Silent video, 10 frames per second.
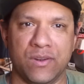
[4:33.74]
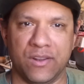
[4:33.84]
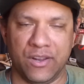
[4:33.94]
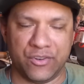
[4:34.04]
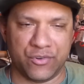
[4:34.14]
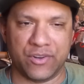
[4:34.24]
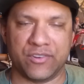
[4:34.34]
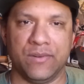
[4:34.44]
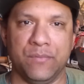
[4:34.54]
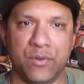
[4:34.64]

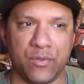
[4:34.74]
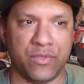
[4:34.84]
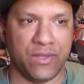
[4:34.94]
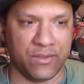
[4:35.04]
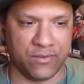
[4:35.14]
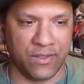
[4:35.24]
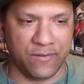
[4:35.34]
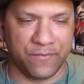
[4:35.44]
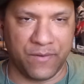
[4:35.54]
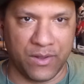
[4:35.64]
introduction of new things
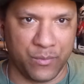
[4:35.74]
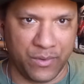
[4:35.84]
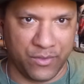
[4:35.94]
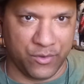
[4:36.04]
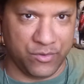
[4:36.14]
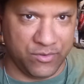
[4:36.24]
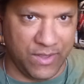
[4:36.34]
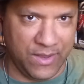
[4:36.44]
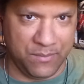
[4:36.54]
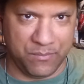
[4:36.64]
and following those
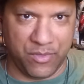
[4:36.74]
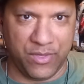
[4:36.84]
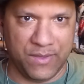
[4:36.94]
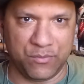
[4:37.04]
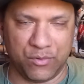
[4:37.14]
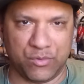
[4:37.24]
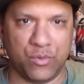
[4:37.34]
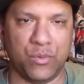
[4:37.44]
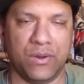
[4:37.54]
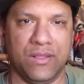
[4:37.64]
same themes or
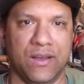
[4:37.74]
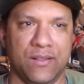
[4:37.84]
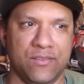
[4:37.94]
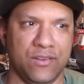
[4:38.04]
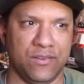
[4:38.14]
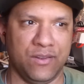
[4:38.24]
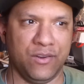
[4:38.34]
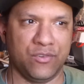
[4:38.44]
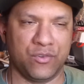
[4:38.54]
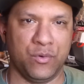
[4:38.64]
storylines.
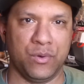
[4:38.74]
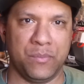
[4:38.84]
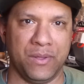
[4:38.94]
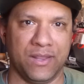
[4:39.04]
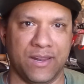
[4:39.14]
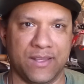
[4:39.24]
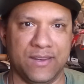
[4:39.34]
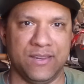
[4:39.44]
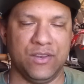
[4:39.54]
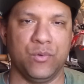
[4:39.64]
There's going to be a lot of
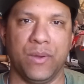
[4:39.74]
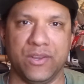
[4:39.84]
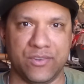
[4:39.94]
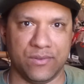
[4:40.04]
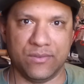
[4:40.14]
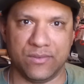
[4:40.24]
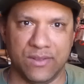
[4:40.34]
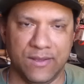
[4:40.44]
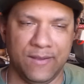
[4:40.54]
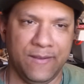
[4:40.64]
continuations,
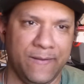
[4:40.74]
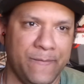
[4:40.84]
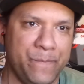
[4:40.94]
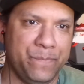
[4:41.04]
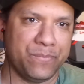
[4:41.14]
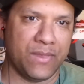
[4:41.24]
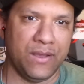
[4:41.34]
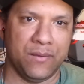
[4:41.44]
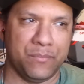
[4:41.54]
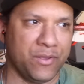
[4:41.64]

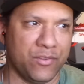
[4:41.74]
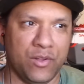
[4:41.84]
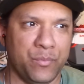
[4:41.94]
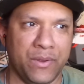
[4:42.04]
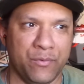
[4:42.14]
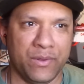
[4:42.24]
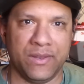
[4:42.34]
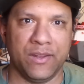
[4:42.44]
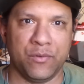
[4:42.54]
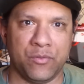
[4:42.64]
because all we really
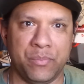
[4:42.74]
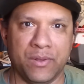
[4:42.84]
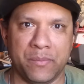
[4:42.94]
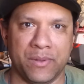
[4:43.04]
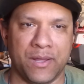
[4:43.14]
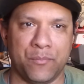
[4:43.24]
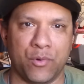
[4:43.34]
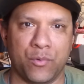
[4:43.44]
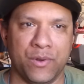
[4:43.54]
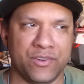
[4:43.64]
did was build up a lot
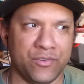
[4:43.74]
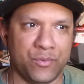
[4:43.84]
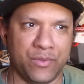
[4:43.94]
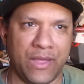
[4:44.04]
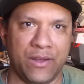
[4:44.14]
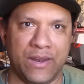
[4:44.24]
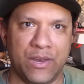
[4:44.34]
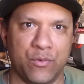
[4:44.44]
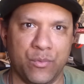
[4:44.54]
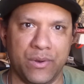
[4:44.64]
more questions without
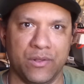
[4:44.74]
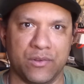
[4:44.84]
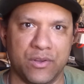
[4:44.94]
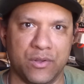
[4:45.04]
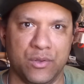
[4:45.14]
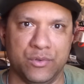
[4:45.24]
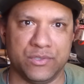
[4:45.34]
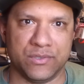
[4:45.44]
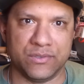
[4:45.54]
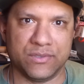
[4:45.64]
any real
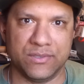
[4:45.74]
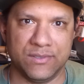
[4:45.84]
conclusions.